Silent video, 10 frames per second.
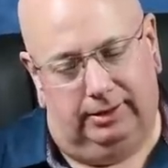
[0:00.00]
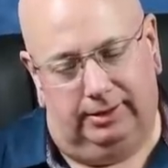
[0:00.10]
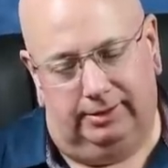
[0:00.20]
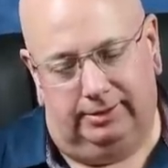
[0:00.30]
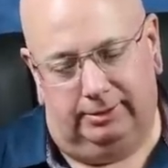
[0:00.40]

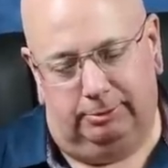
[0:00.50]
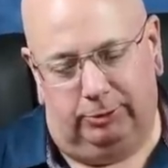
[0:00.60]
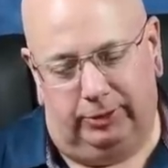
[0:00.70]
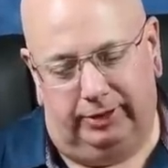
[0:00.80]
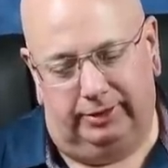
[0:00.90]
Oh
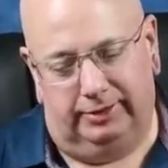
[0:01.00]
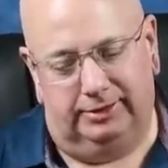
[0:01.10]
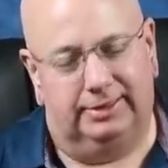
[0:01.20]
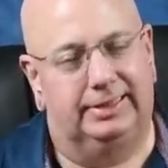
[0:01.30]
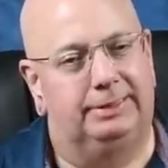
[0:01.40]
boy,
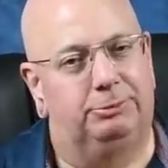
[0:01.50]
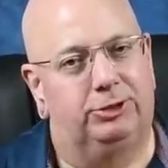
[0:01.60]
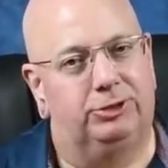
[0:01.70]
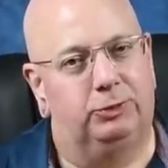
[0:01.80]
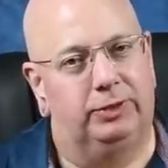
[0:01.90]
it's a neat
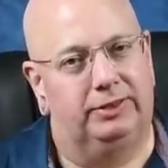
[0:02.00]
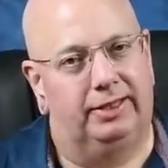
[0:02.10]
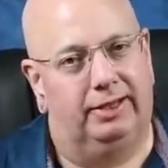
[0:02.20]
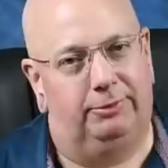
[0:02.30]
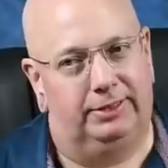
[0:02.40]
book to
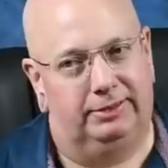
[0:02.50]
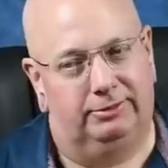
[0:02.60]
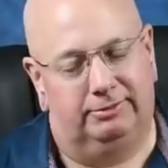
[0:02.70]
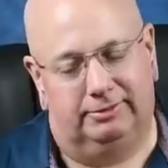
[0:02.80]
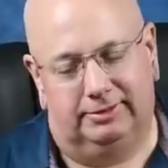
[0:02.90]
read. That what
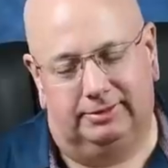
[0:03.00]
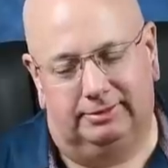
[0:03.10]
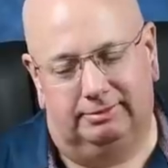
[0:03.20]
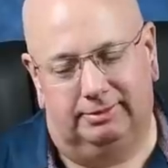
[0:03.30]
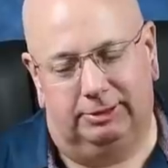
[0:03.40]
even
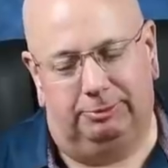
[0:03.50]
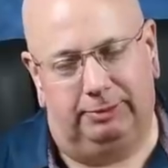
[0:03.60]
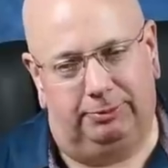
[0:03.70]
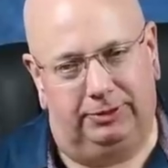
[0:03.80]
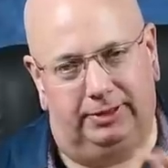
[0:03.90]
the
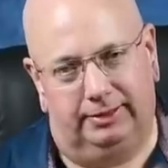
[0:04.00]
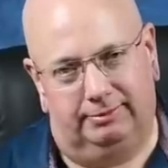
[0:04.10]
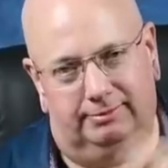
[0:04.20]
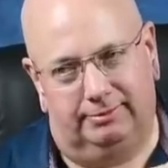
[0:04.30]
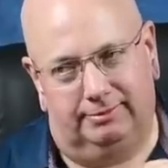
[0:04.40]
people
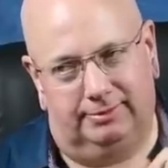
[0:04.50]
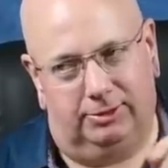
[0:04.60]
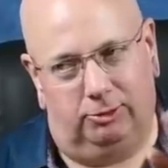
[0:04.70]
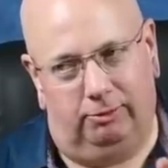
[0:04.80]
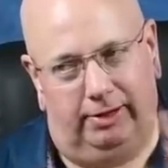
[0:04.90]
that
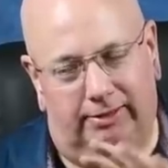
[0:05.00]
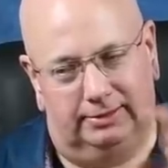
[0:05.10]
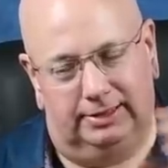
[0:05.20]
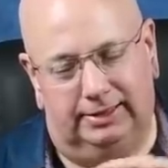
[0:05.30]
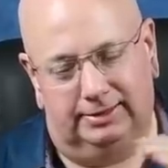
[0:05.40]
are
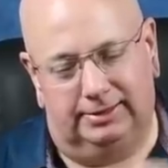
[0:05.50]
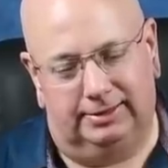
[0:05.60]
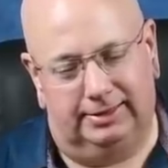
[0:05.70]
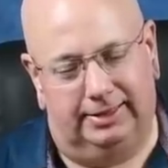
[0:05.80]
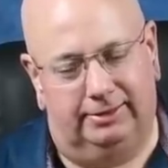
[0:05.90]
around
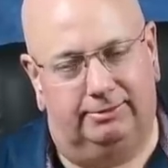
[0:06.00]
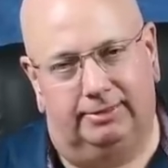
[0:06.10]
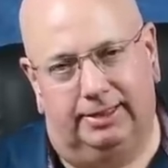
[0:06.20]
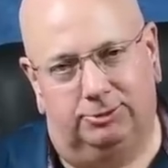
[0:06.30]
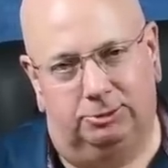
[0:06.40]
Einstein, they
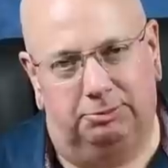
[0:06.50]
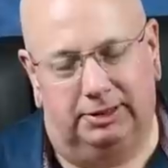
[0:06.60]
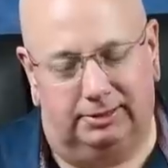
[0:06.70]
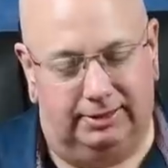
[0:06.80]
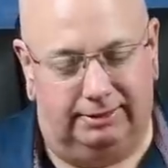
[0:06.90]
don't like to
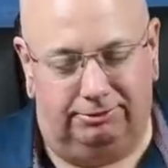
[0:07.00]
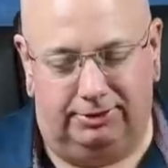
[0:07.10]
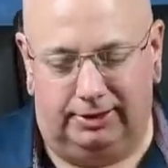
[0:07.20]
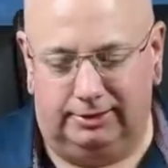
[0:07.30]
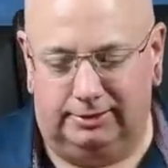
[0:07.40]
admit to that
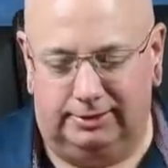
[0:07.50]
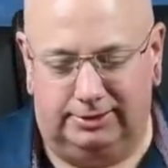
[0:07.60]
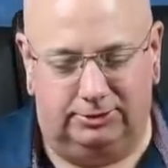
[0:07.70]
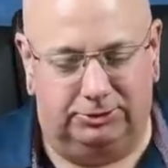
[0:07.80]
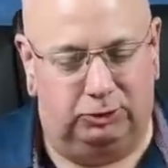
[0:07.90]
fact. And
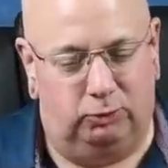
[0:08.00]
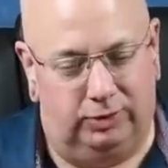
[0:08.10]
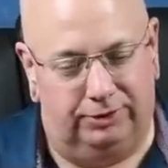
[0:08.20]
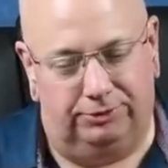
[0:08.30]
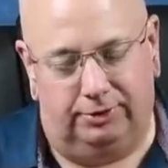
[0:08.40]
that's only
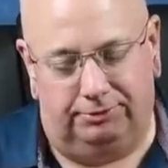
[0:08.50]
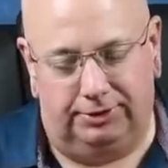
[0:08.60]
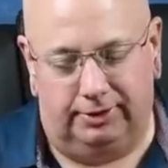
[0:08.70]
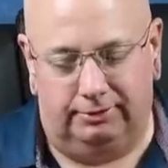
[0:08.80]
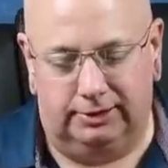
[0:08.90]
one
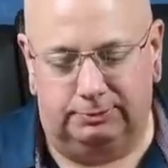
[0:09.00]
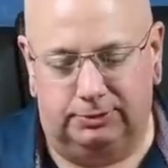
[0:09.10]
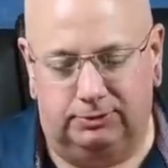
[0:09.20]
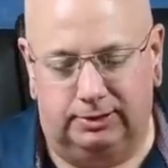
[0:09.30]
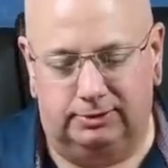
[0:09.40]
travel diary that's
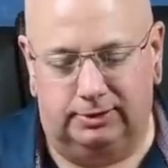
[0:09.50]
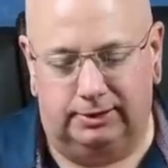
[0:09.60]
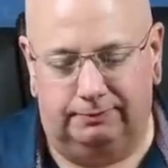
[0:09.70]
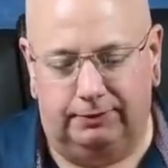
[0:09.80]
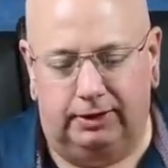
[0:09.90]
been
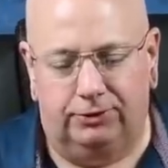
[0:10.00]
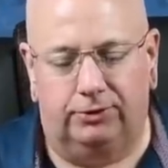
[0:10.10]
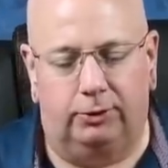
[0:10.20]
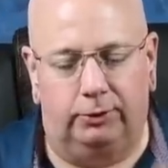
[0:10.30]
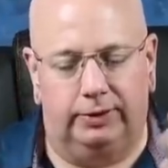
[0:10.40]
translated.
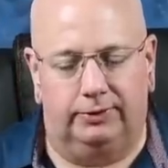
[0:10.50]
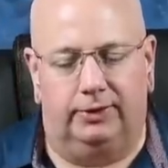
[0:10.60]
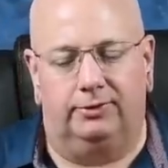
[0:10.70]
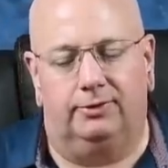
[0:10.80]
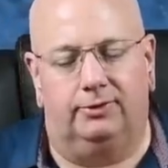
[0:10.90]
So when
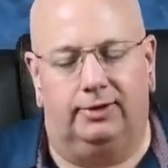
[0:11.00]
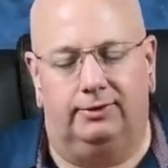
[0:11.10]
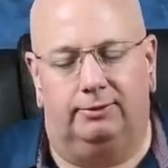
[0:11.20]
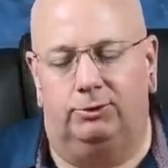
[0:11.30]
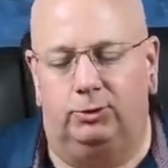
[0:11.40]
Tesla
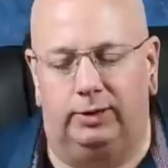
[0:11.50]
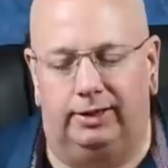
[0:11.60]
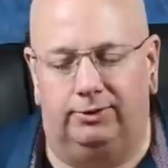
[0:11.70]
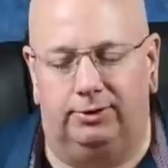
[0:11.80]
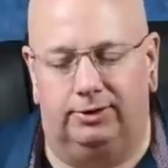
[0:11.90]
says I'm too
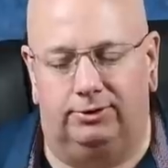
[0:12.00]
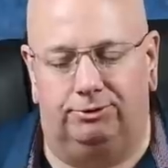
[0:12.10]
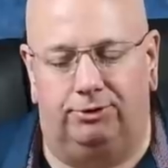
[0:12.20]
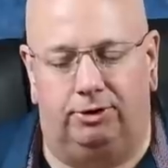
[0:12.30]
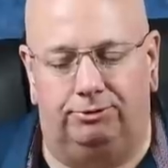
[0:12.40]
ignorant
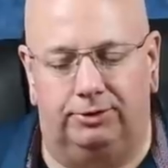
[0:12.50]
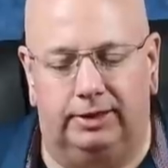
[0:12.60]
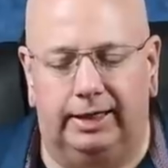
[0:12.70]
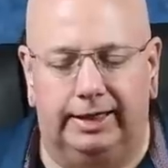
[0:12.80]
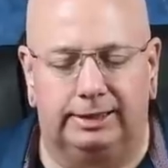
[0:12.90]
to fall
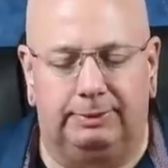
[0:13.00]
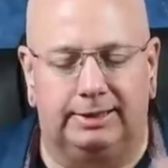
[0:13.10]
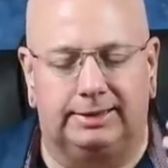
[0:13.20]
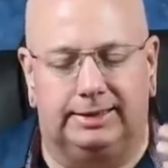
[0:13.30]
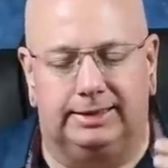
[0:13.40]
for, he's
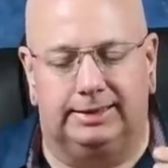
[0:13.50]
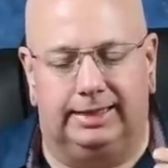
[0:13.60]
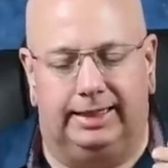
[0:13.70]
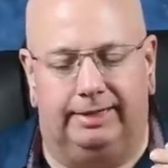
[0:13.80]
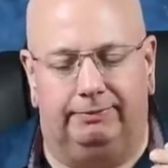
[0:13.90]
basically
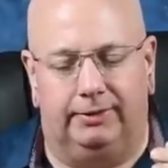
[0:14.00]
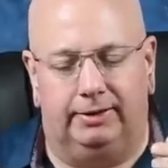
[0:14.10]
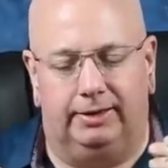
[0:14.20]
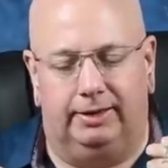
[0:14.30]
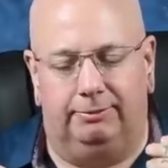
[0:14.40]
saying
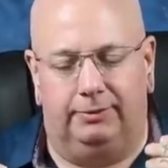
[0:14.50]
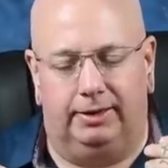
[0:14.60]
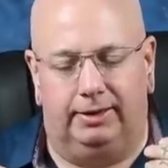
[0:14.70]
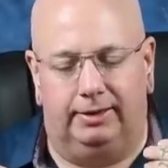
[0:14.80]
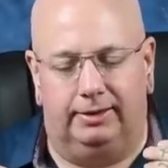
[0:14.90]
I'm,
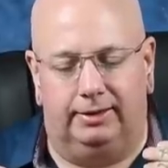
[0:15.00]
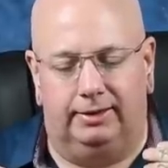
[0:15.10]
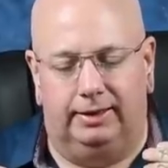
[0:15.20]
uh,